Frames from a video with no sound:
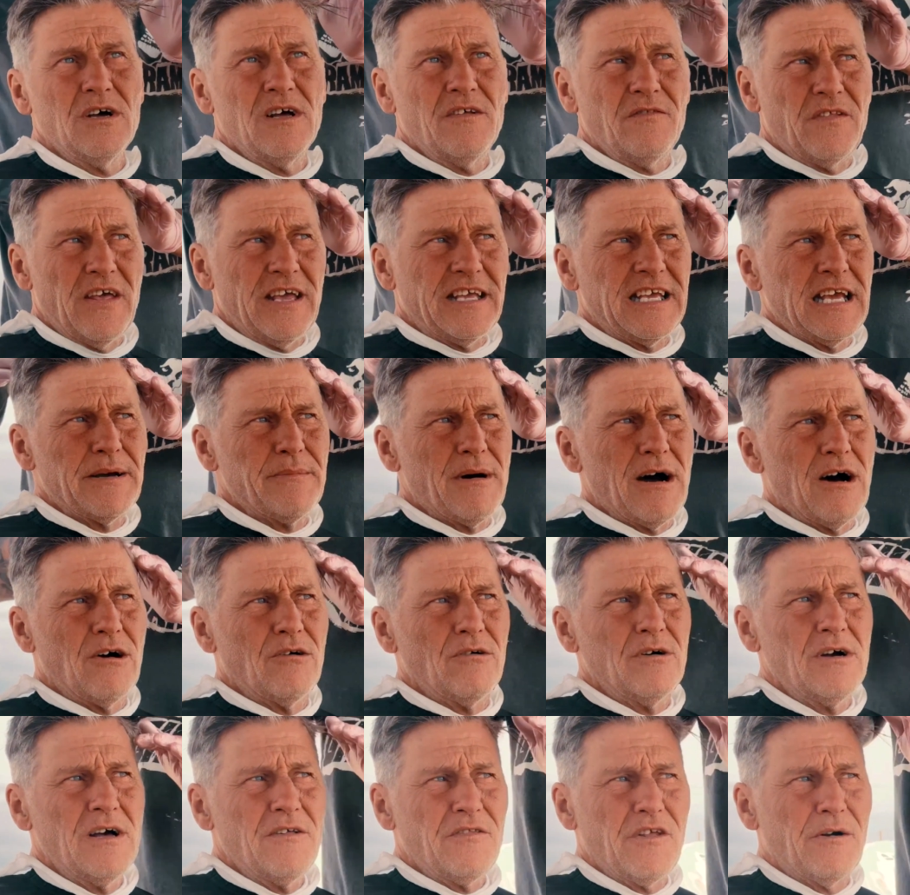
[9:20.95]
They came
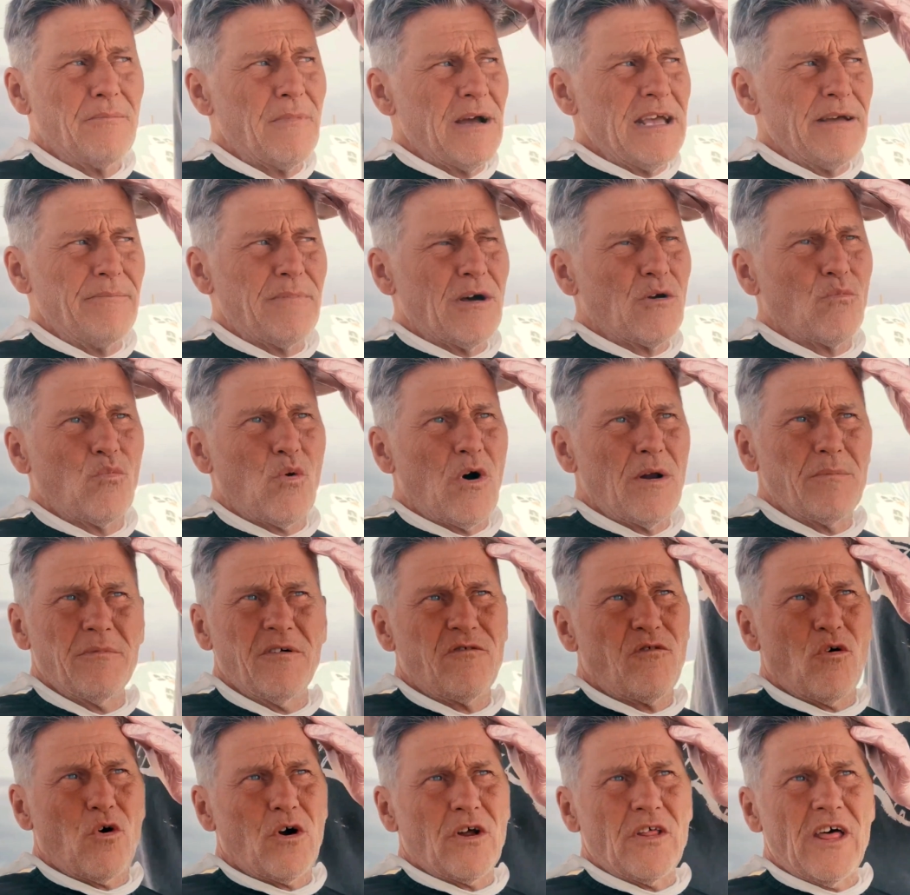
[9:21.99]
out, there may have been one
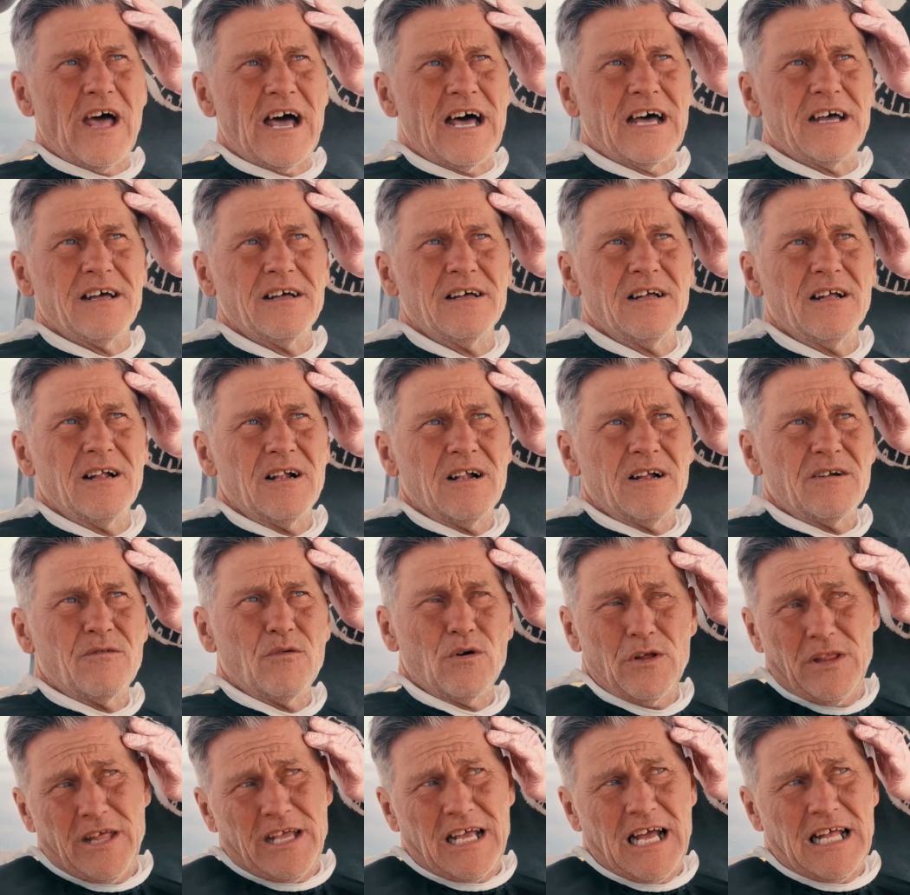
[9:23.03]
before that
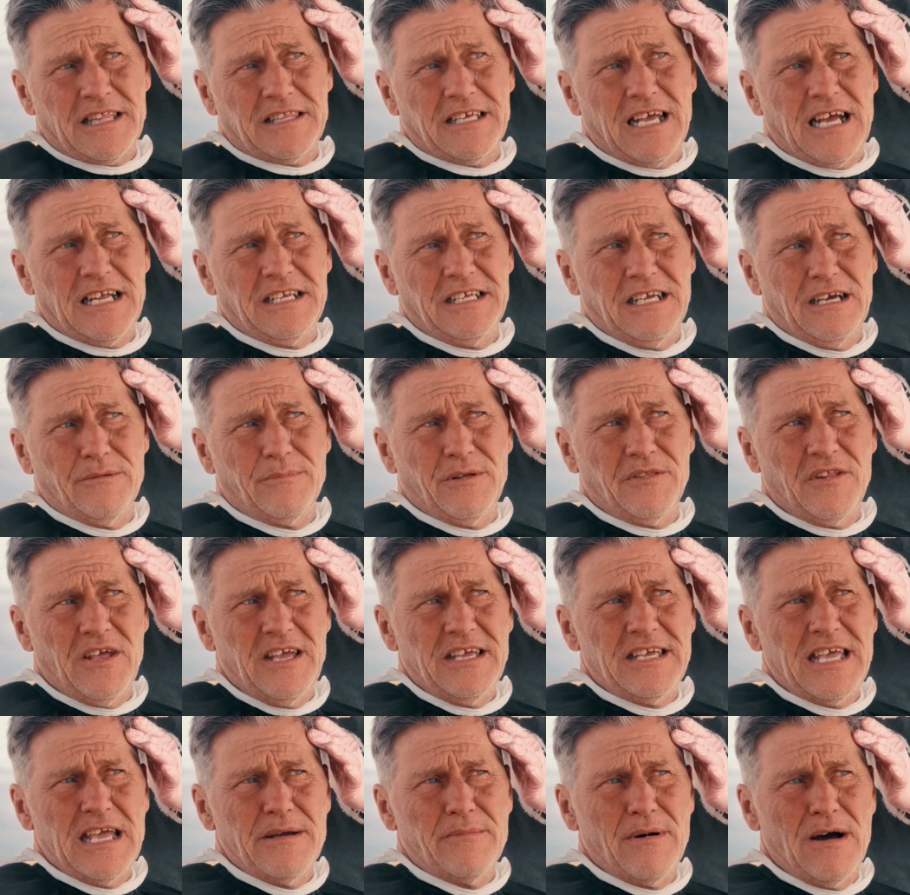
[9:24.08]
where they got the idea, but they
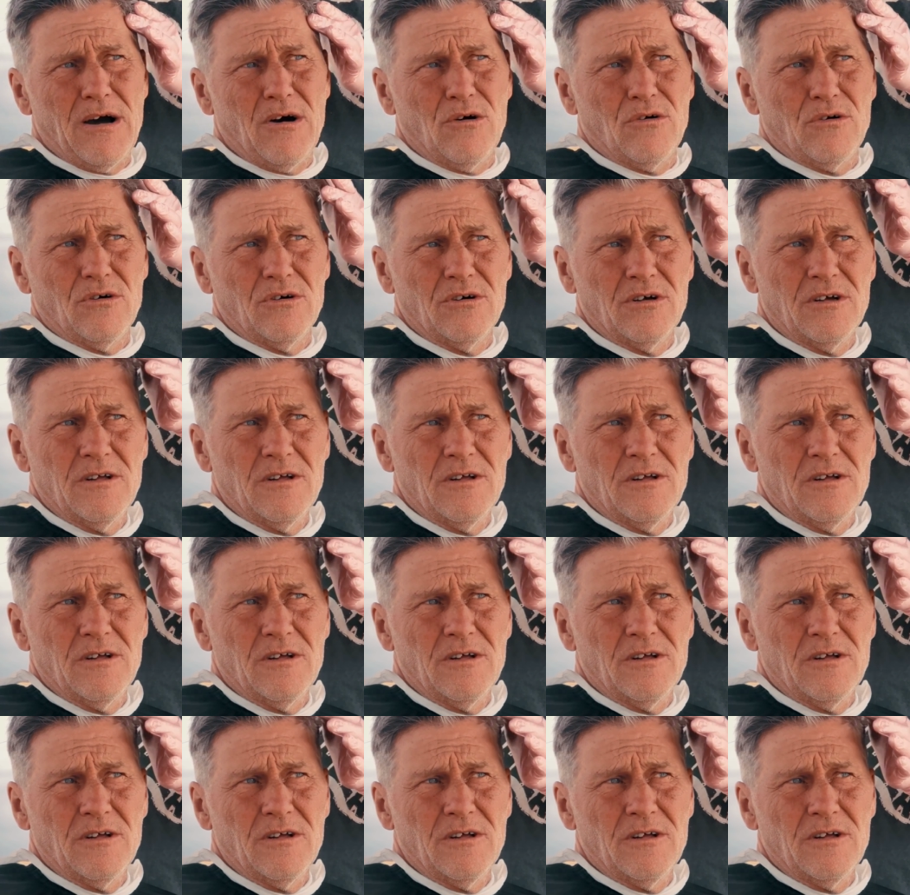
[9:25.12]
came out